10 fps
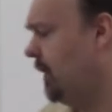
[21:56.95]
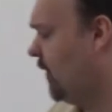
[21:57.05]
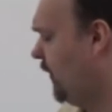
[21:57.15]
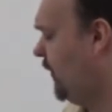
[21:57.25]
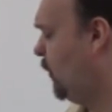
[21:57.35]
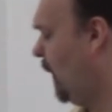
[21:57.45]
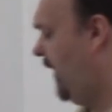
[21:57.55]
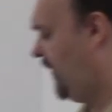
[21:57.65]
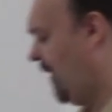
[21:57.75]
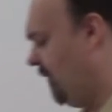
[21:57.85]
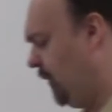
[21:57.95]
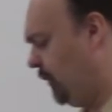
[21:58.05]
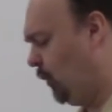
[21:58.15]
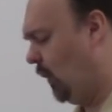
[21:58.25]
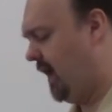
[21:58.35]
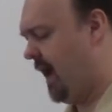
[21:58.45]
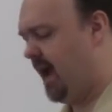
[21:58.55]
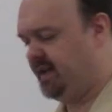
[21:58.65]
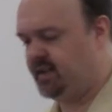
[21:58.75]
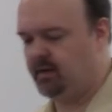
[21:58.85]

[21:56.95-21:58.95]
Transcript: verses 27 through 28.